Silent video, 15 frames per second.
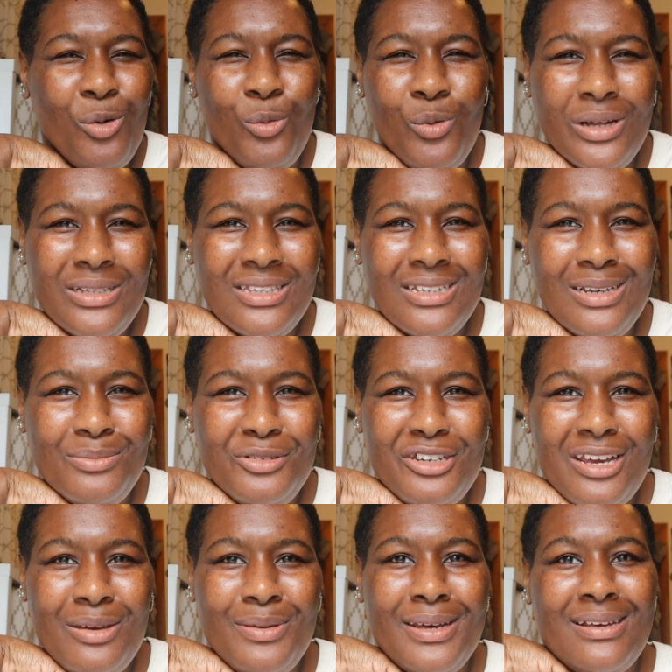What's up,
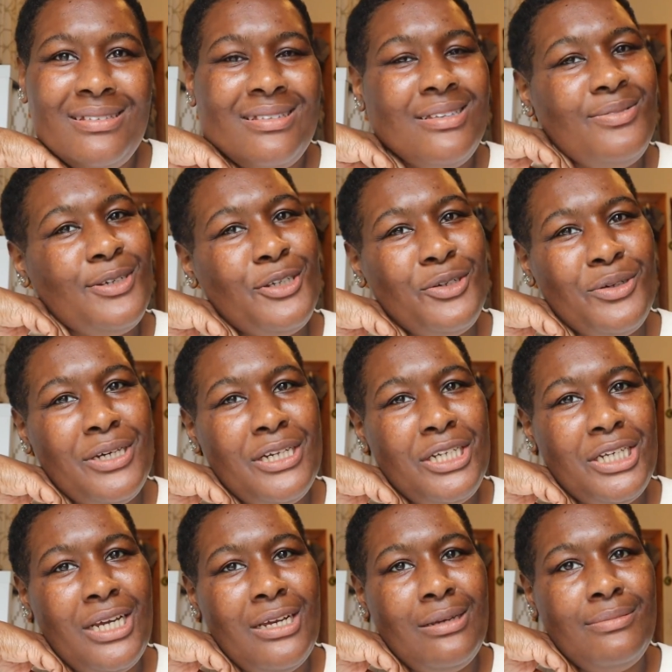J-Biz? It's Victoria
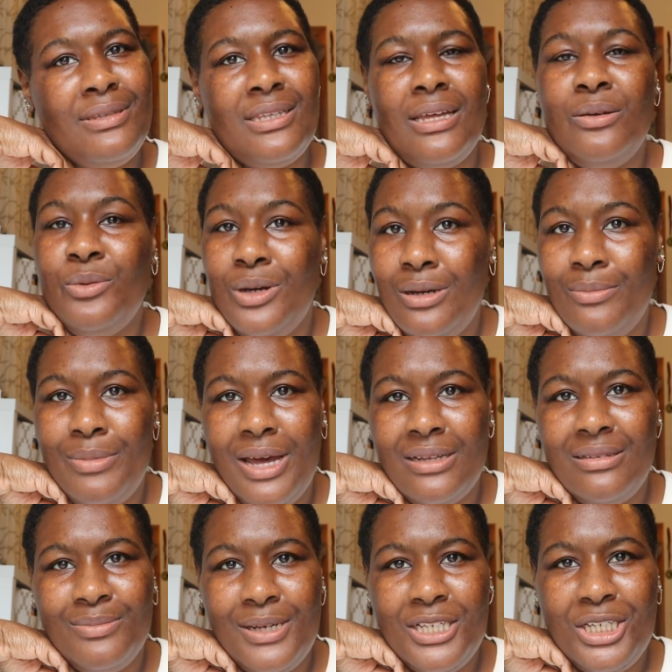James, and welcome
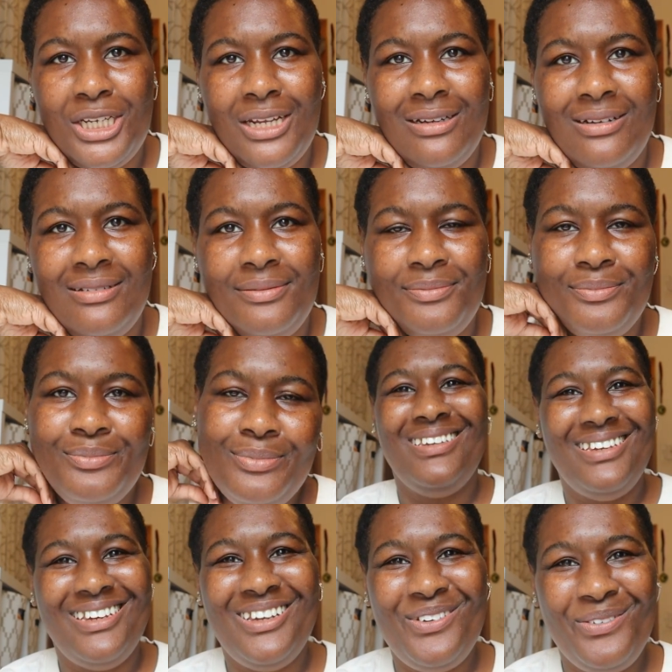back to my channel.
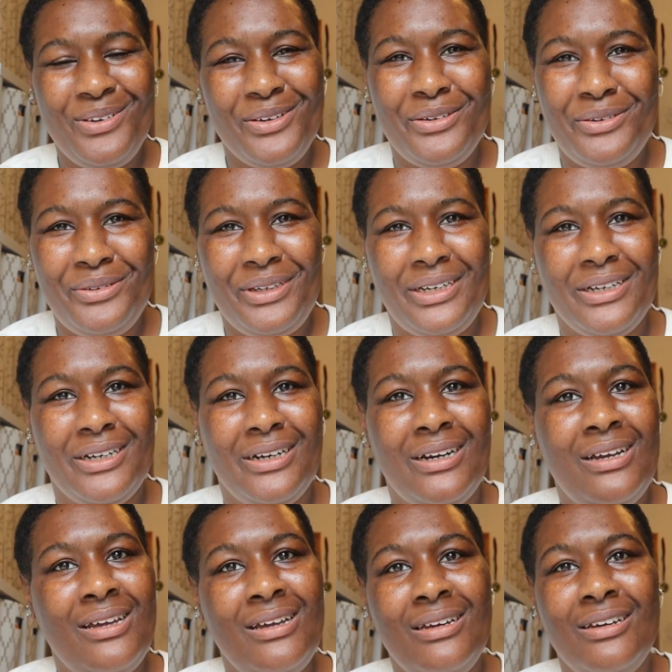If you're new
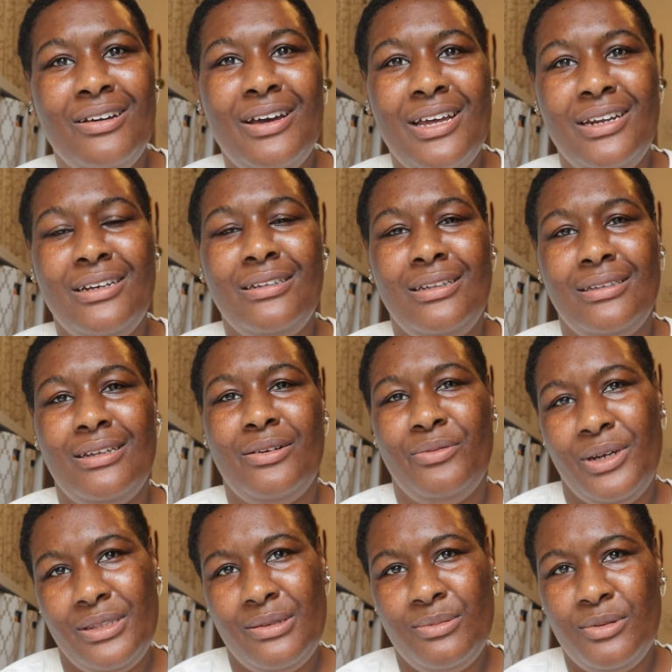here, go ahead and click that
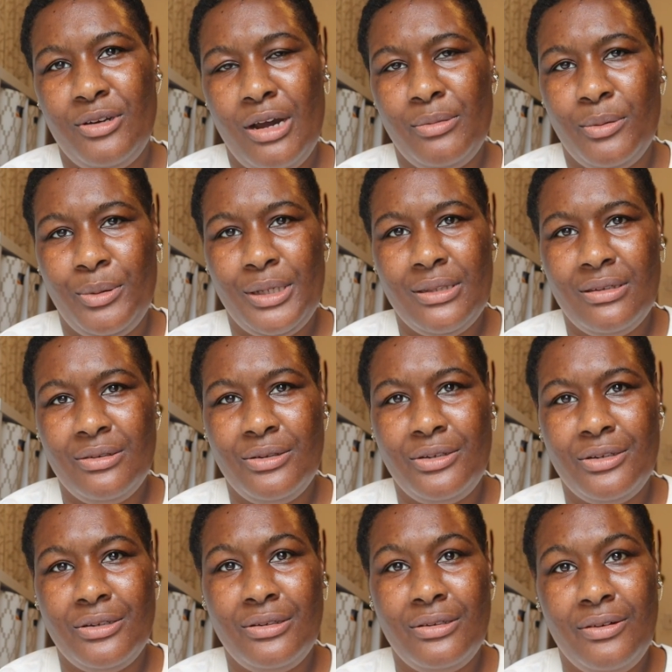red subscriber button so it
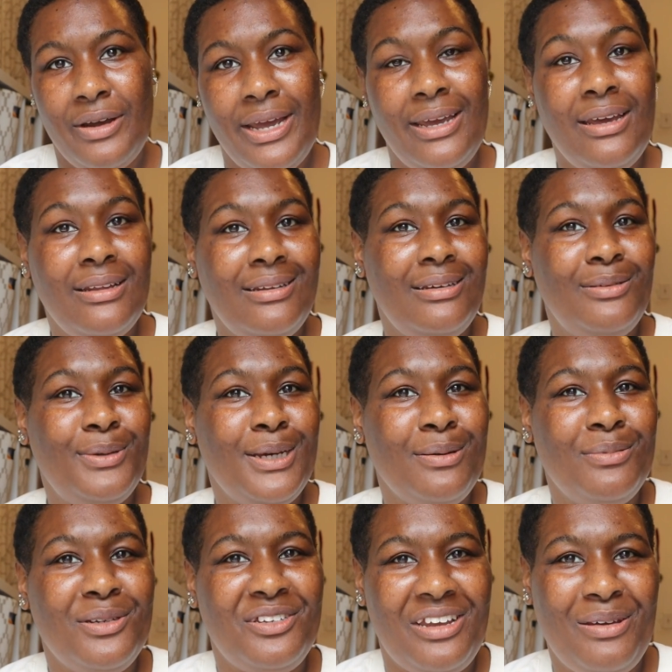turns gray and then you
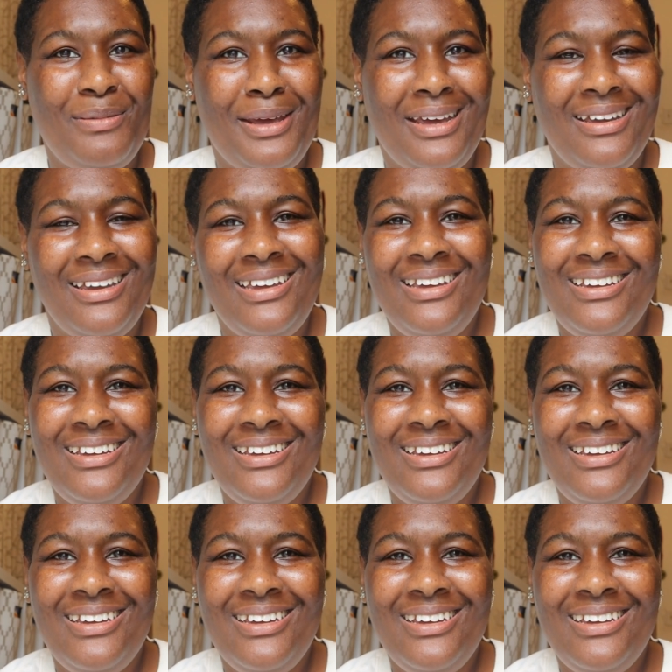become a J-Bay.